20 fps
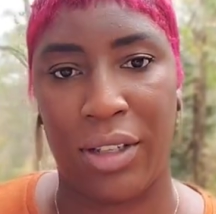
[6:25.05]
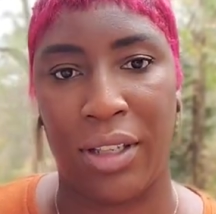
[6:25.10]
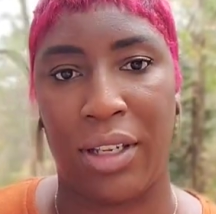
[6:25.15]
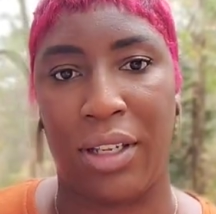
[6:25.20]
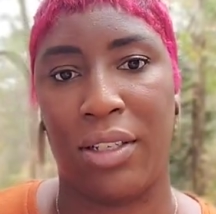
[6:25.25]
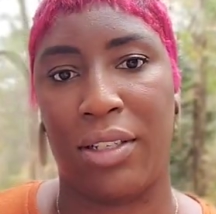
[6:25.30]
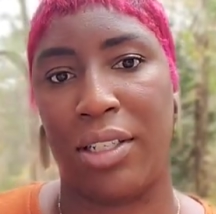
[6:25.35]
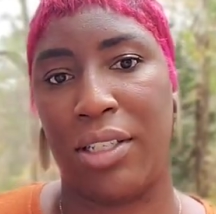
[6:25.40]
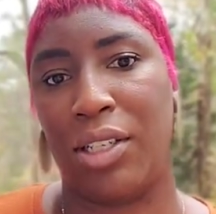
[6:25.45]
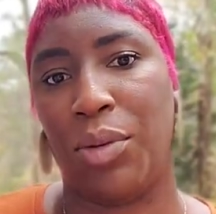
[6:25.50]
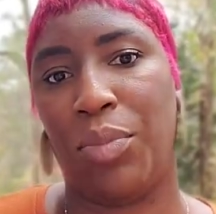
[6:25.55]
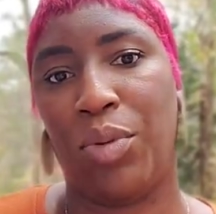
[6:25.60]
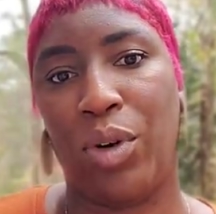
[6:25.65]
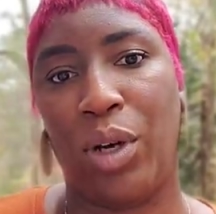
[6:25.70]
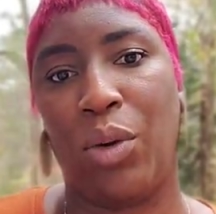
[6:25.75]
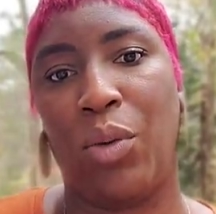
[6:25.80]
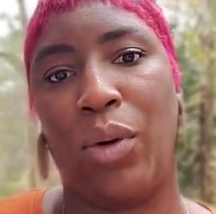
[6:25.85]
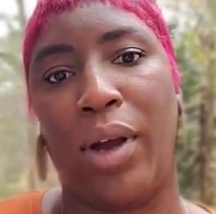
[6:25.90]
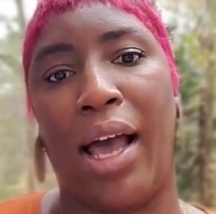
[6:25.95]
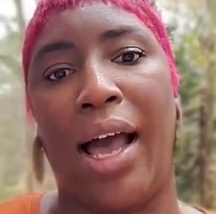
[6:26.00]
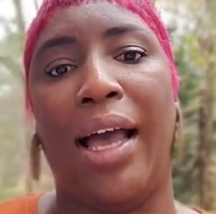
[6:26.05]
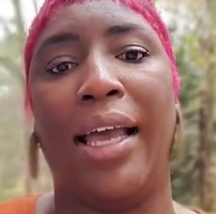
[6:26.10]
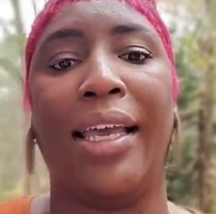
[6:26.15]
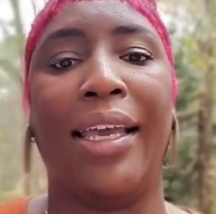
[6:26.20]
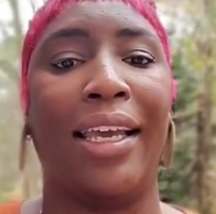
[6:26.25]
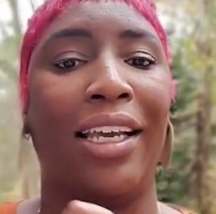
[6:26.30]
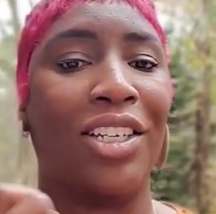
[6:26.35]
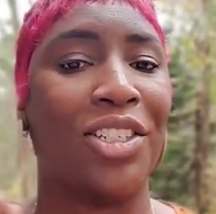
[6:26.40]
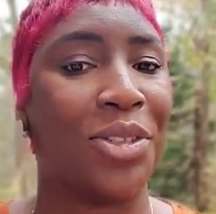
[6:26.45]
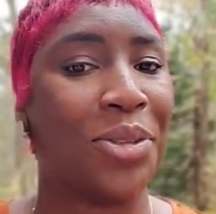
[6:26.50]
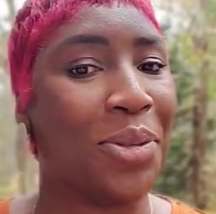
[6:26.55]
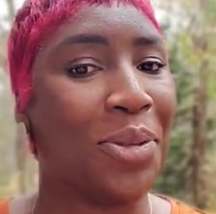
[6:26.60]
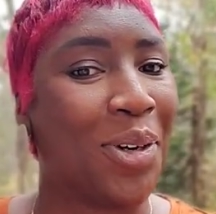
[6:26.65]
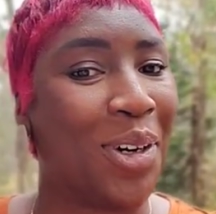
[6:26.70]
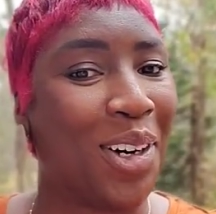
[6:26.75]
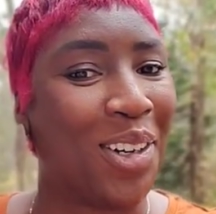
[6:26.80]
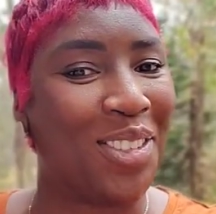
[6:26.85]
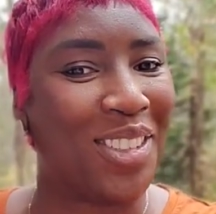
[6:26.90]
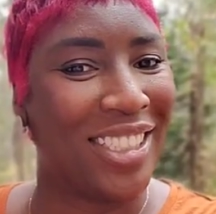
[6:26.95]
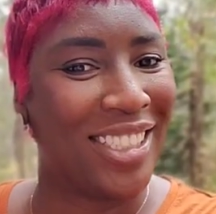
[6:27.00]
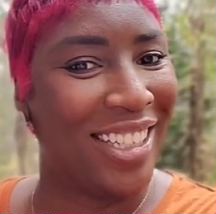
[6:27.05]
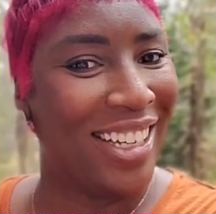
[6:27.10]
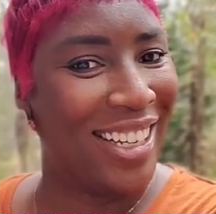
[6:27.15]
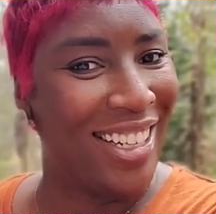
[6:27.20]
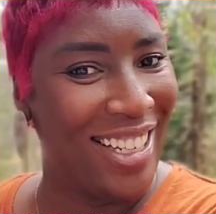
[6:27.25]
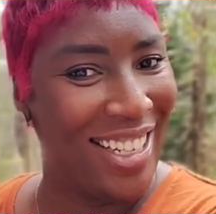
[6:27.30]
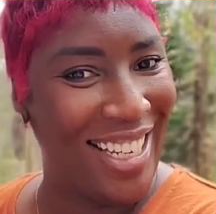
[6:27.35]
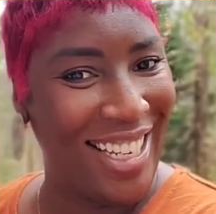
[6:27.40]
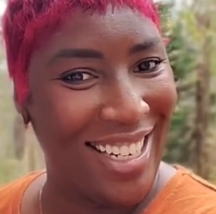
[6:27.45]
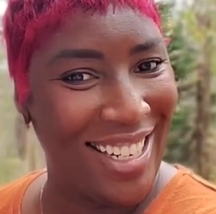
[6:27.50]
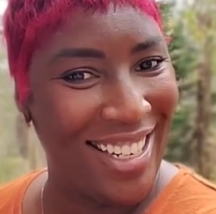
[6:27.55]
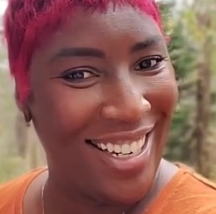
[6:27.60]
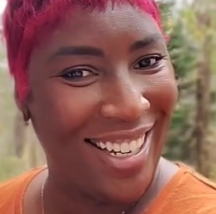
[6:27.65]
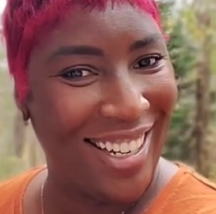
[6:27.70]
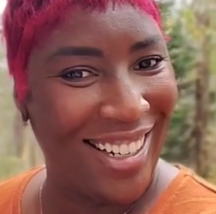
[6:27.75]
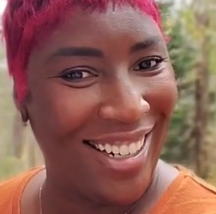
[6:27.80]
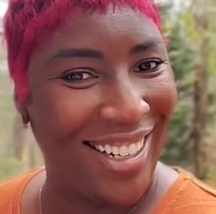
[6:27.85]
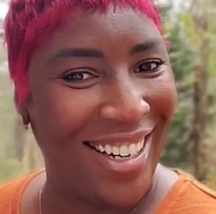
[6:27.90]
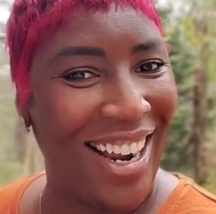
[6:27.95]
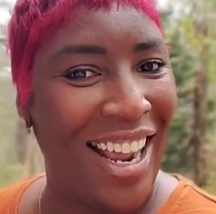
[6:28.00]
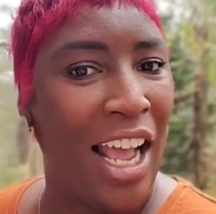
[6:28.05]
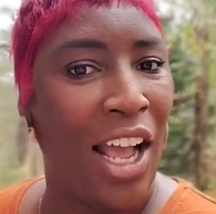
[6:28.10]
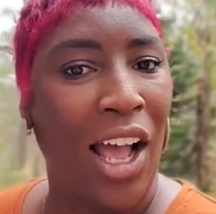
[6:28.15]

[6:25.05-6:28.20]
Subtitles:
This is the point where I hand you off to your lender.